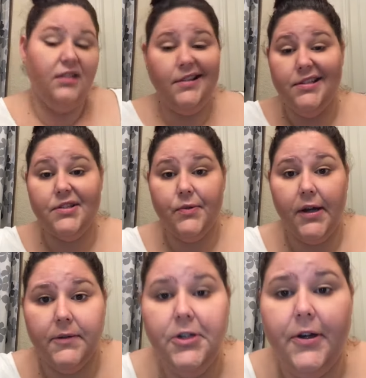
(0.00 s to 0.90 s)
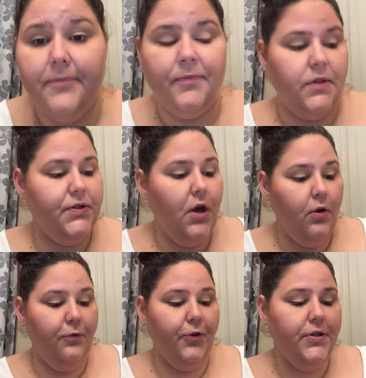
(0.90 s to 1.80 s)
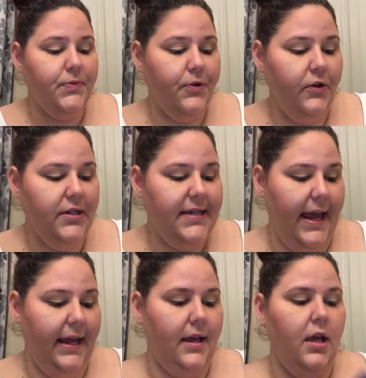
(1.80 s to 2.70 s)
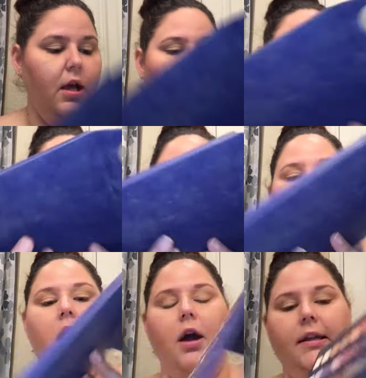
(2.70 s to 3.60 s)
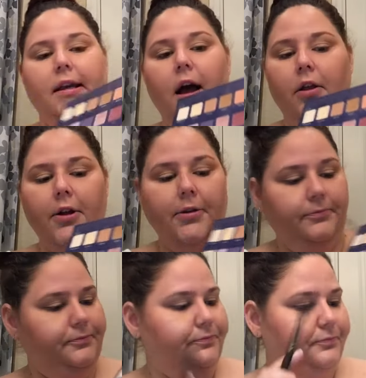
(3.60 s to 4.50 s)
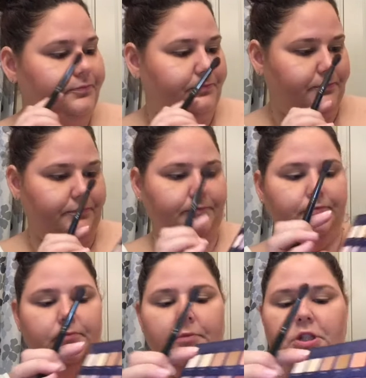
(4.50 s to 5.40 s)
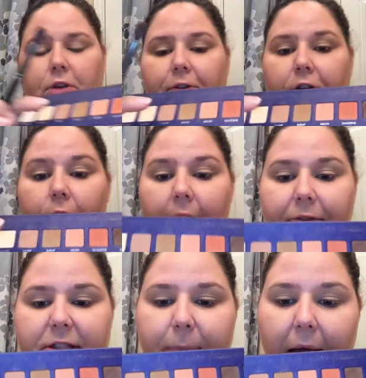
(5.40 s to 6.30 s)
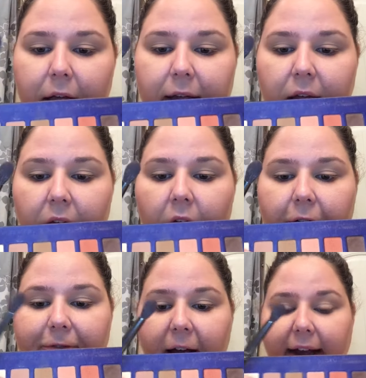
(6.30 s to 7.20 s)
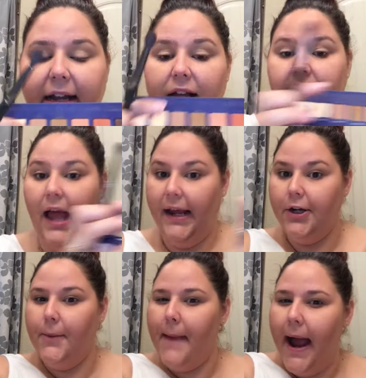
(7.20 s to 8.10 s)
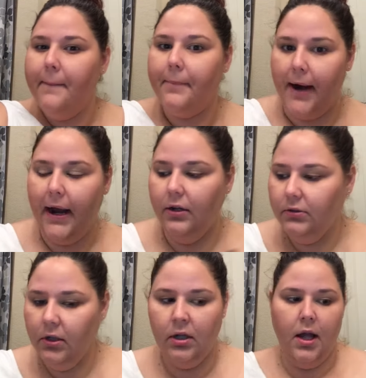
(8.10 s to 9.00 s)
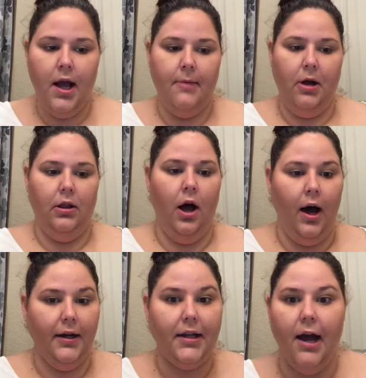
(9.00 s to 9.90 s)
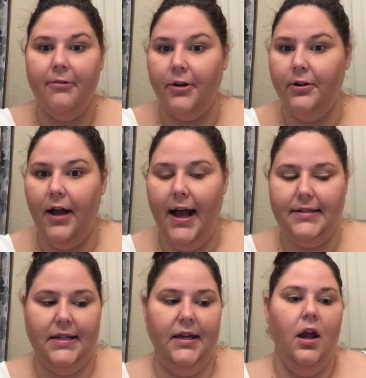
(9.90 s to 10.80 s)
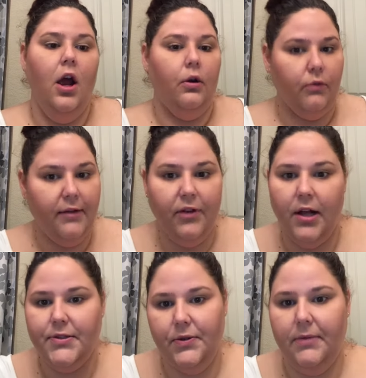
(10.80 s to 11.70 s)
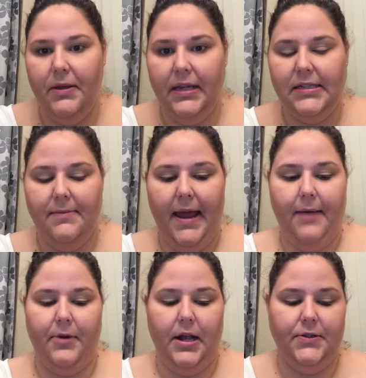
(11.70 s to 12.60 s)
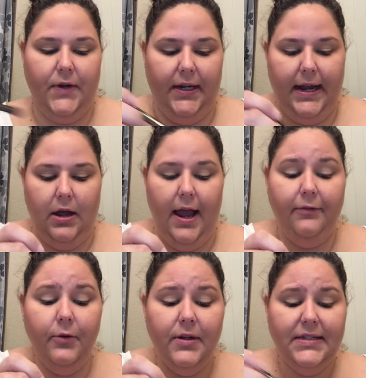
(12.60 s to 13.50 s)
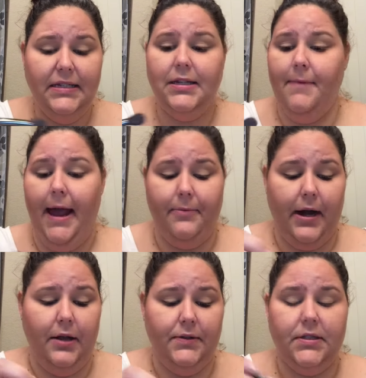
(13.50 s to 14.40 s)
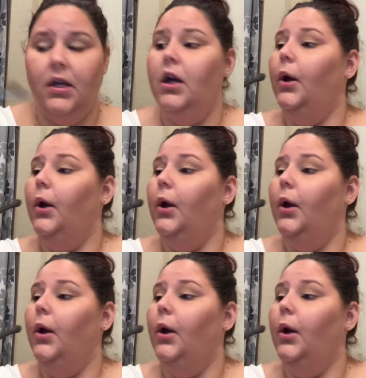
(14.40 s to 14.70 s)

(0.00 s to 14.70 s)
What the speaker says: That's just why I do it. So first we're going to take this tawny color. So if you don't have this palette, find a lighter matte brown. A lot of CoverGirl has it. Revlon's really big into matte browns right now. Everyone's into matte browns.